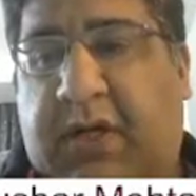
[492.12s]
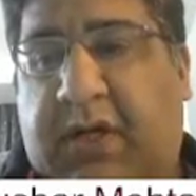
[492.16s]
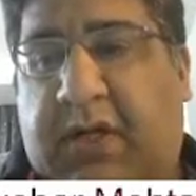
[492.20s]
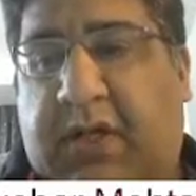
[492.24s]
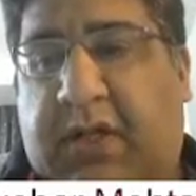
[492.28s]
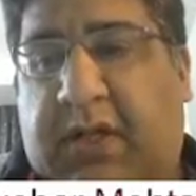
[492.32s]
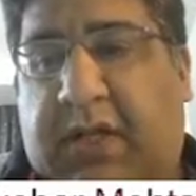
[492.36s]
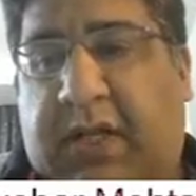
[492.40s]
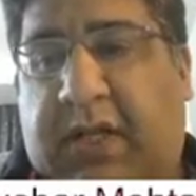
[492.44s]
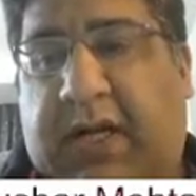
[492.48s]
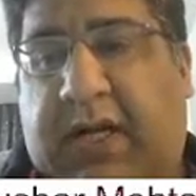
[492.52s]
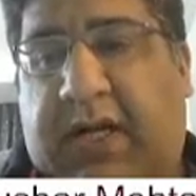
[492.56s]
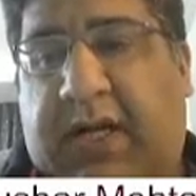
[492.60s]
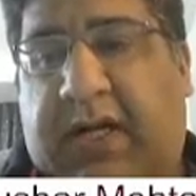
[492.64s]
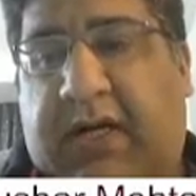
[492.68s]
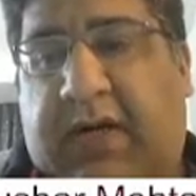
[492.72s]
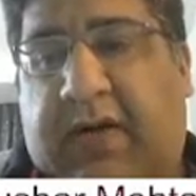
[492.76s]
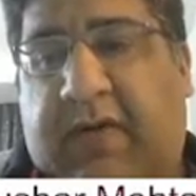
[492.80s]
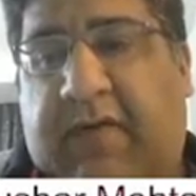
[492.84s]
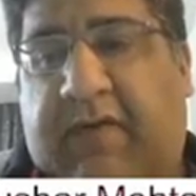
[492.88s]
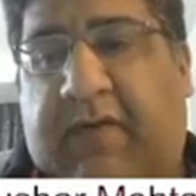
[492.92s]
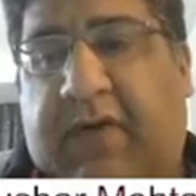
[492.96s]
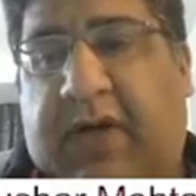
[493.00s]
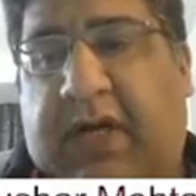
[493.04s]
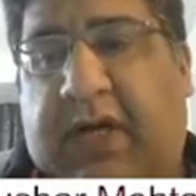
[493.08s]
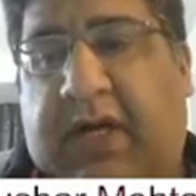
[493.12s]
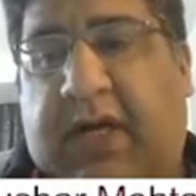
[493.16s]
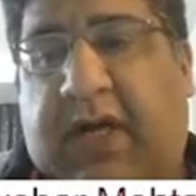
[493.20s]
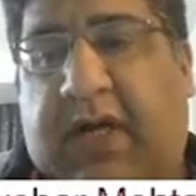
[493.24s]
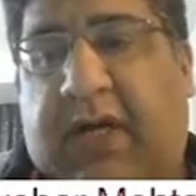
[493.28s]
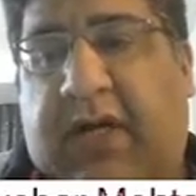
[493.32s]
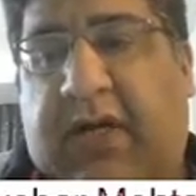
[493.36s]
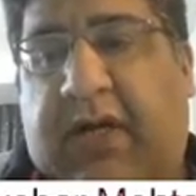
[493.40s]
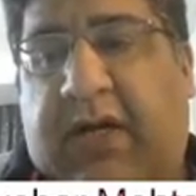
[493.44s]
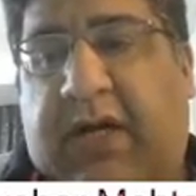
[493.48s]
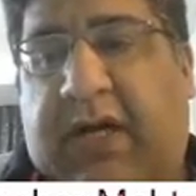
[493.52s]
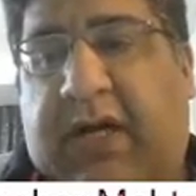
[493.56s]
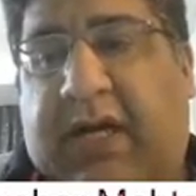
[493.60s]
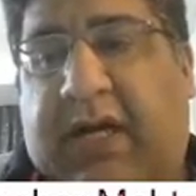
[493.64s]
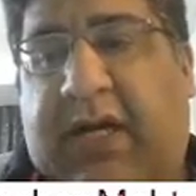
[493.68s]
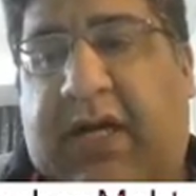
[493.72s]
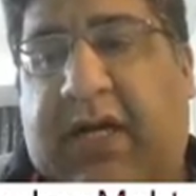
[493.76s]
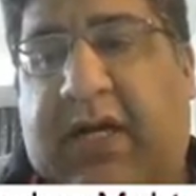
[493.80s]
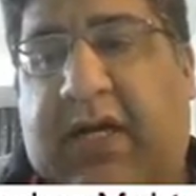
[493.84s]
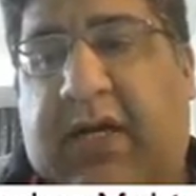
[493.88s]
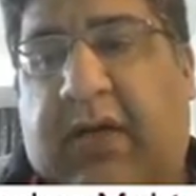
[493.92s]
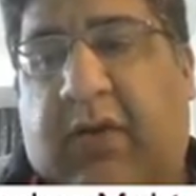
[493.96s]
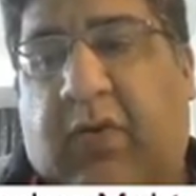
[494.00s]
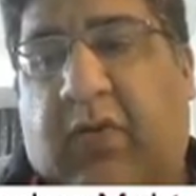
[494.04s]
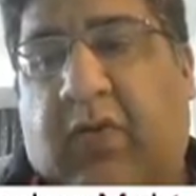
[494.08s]
that we are
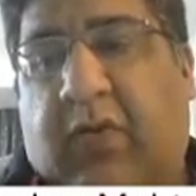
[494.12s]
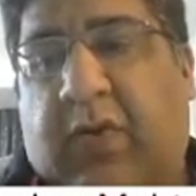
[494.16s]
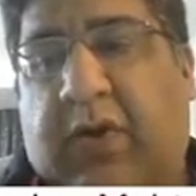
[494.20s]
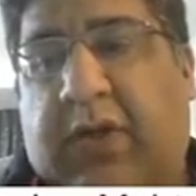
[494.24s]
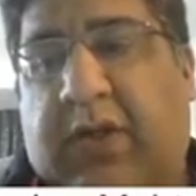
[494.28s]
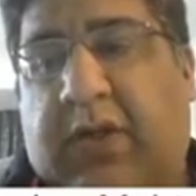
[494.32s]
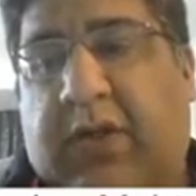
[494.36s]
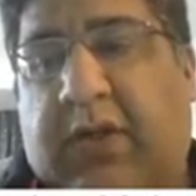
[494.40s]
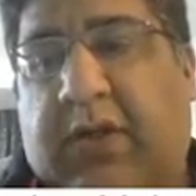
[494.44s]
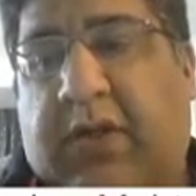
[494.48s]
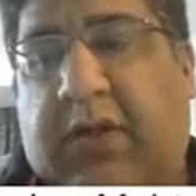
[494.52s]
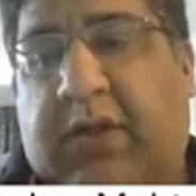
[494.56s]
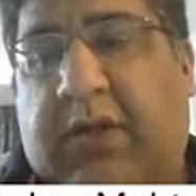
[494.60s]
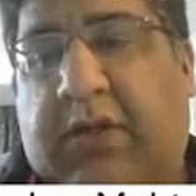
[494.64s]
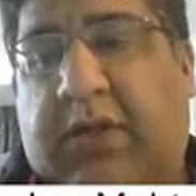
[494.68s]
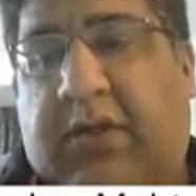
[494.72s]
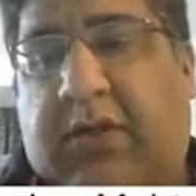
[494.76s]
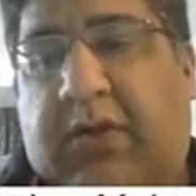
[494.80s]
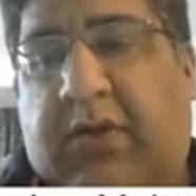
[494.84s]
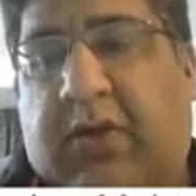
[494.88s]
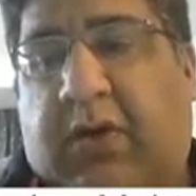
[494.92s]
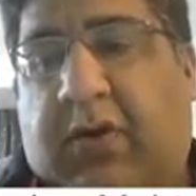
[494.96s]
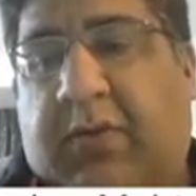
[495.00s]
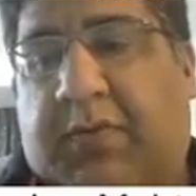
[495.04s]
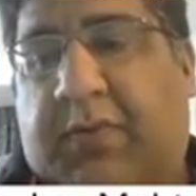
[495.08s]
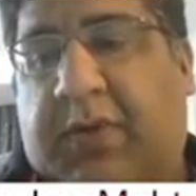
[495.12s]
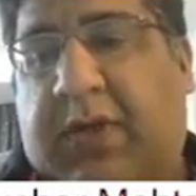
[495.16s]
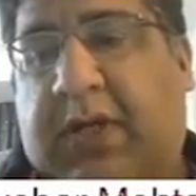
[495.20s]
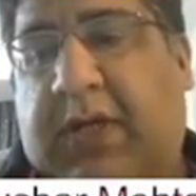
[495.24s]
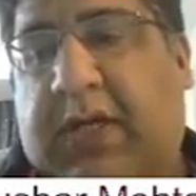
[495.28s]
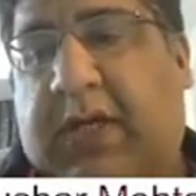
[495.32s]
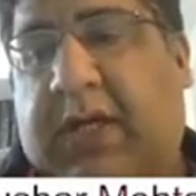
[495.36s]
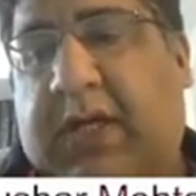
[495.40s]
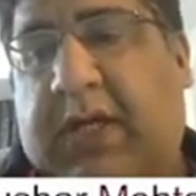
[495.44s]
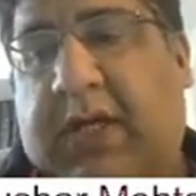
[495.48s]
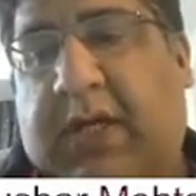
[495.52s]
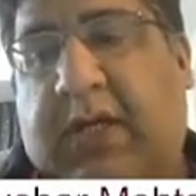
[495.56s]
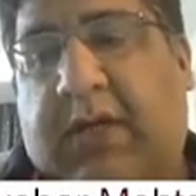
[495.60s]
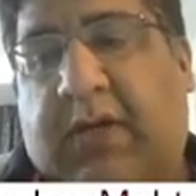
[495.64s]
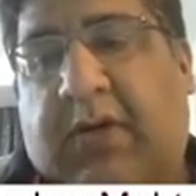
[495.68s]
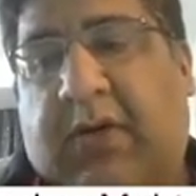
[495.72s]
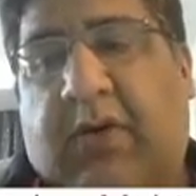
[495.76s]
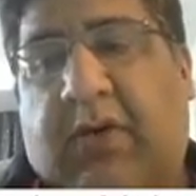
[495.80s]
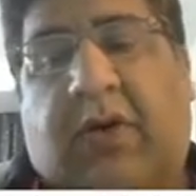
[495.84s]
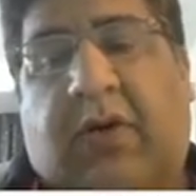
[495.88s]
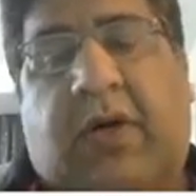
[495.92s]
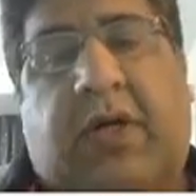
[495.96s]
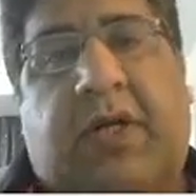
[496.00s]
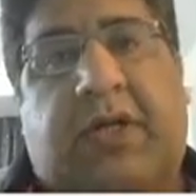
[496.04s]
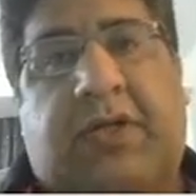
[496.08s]
dealing with a topic here
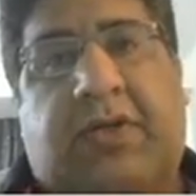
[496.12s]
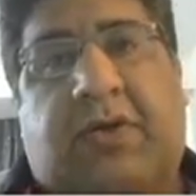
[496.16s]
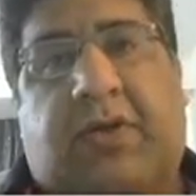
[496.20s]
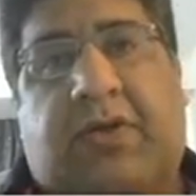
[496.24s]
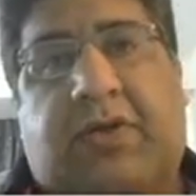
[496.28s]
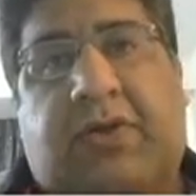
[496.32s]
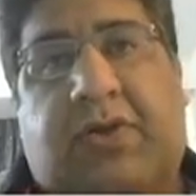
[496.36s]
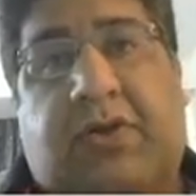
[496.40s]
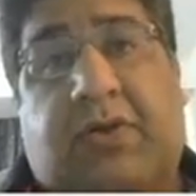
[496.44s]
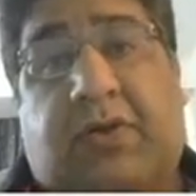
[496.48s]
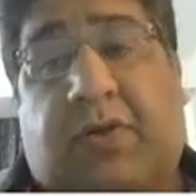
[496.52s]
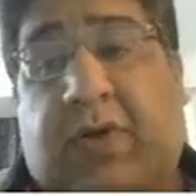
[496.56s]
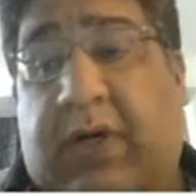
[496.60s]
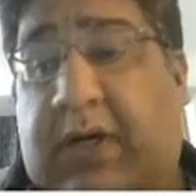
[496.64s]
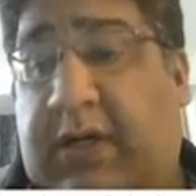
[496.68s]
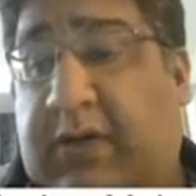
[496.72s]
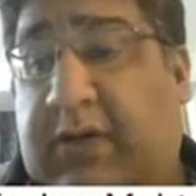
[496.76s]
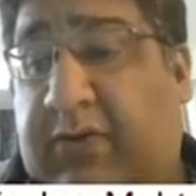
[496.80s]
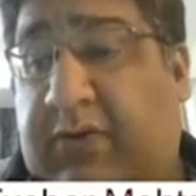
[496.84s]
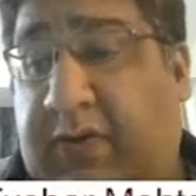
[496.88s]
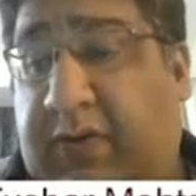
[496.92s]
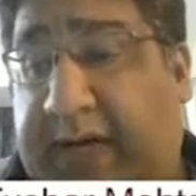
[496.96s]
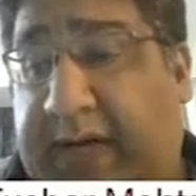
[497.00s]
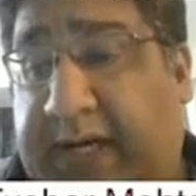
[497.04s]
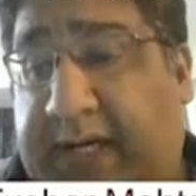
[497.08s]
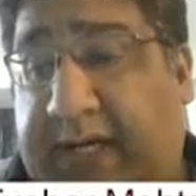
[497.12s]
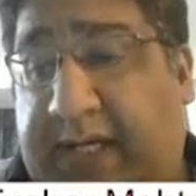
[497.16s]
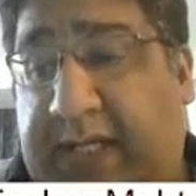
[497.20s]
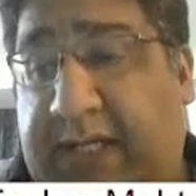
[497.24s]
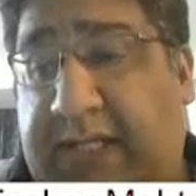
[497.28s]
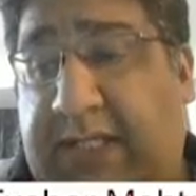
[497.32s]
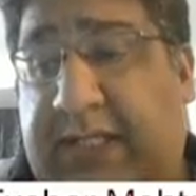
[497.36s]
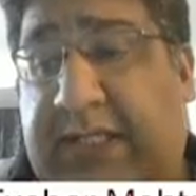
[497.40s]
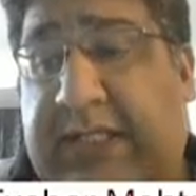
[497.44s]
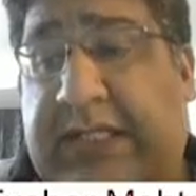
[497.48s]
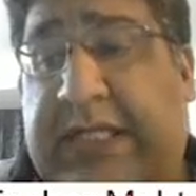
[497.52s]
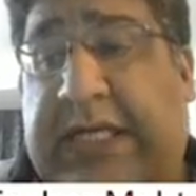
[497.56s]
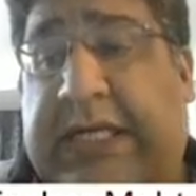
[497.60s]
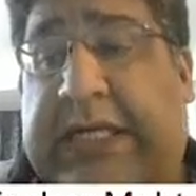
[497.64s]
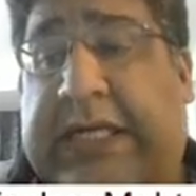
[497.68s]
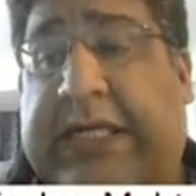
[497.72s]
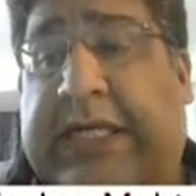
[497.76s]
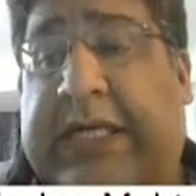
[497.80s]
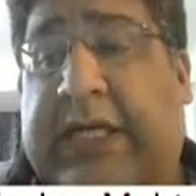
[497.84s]
called as osteoarthritis